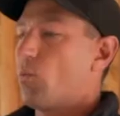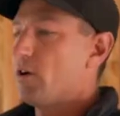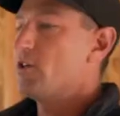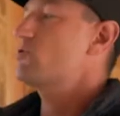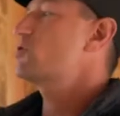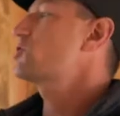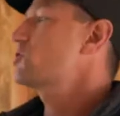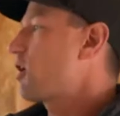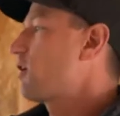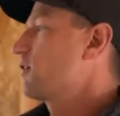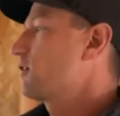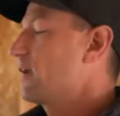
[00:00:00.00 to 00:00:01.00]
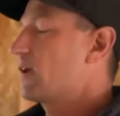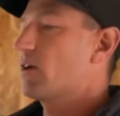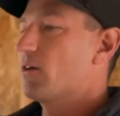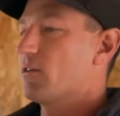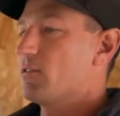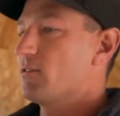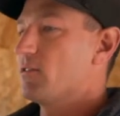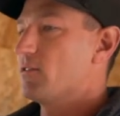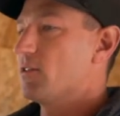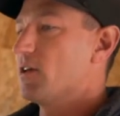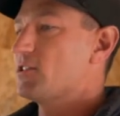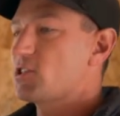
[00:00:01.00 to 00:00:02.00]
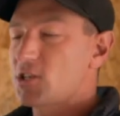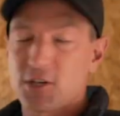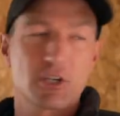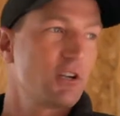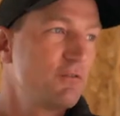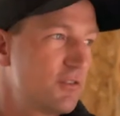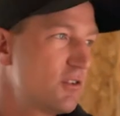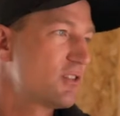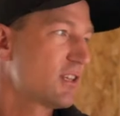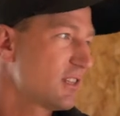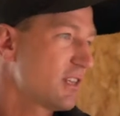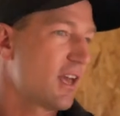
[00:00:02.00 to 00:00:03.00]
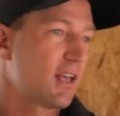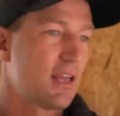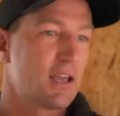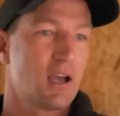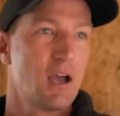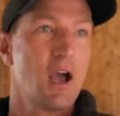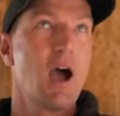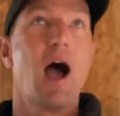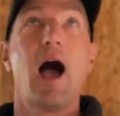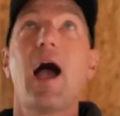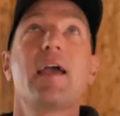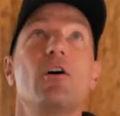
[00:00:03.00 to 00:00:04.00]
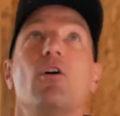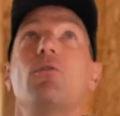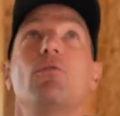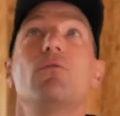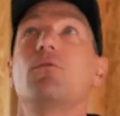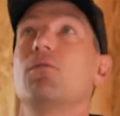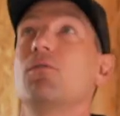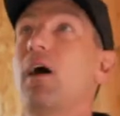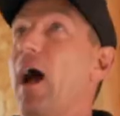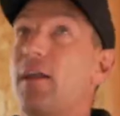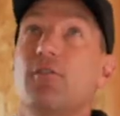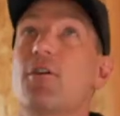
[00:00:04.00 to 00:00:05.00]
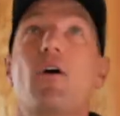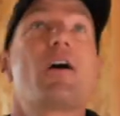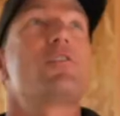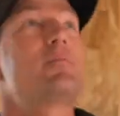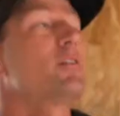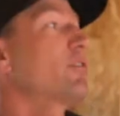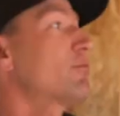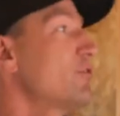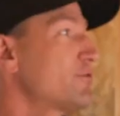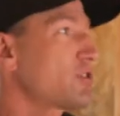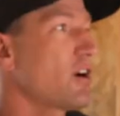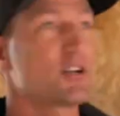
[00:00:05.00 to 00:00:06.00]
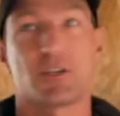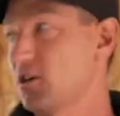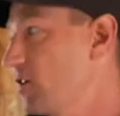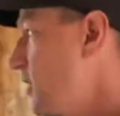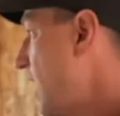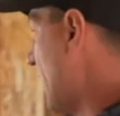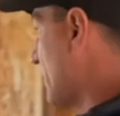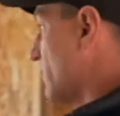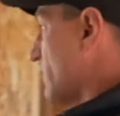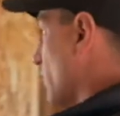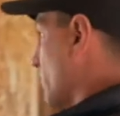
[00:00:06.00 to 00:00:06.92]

where do you start? Like, it's such a confusing thing. Like, I don't, I don't know how you built the roof structure. I don't know